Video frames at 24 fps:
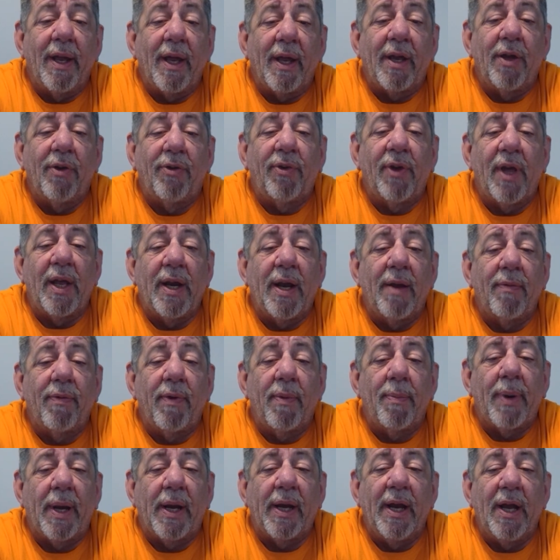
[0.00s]
Like I said,
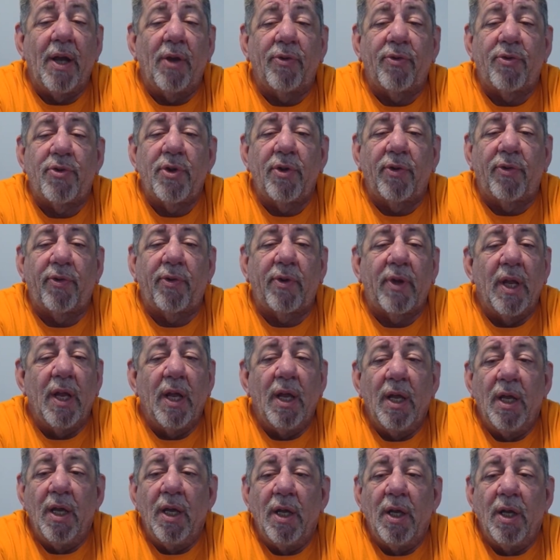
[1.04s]
everybody else just
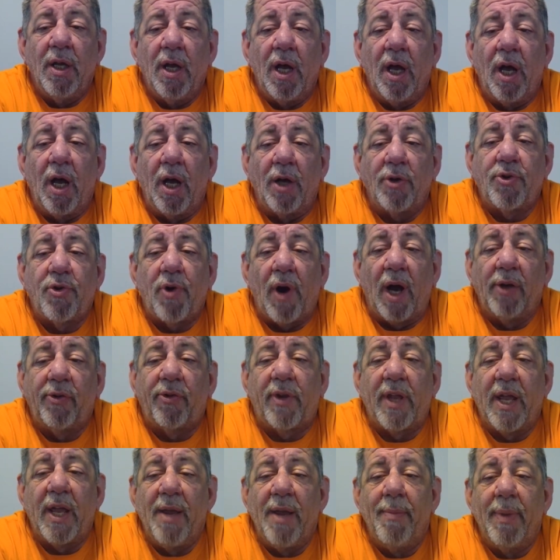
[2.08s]

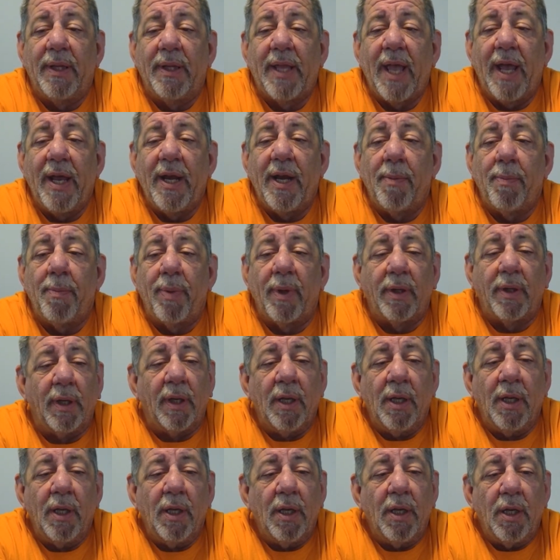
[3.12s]
tries to imitate it, but
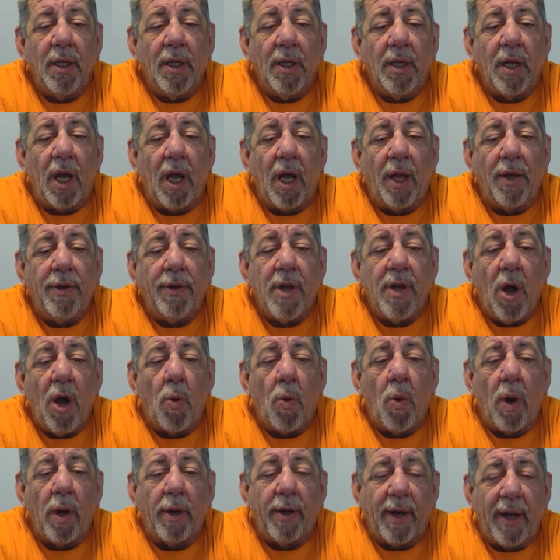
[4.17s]
no
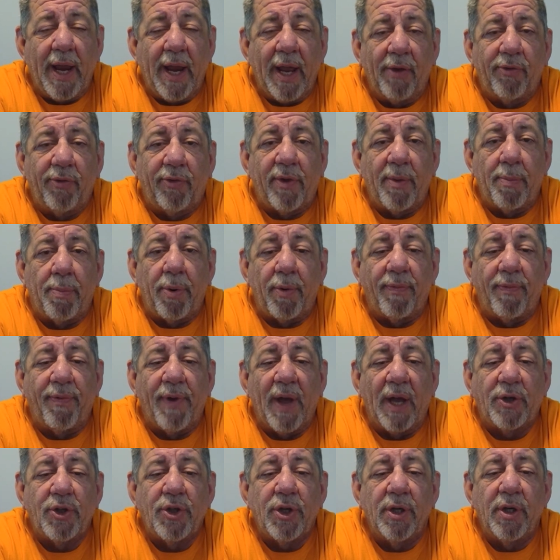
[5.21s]
one has the
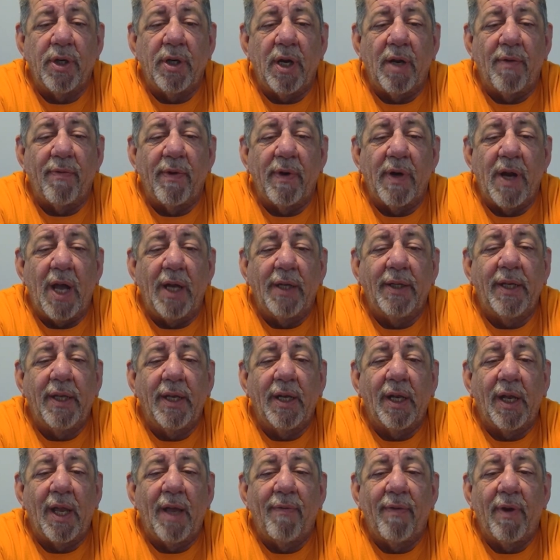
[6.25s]
perfection of a
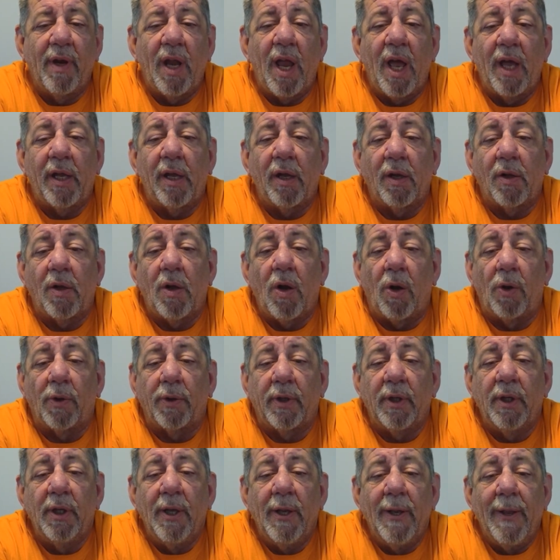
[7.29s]
1911 like a Colt.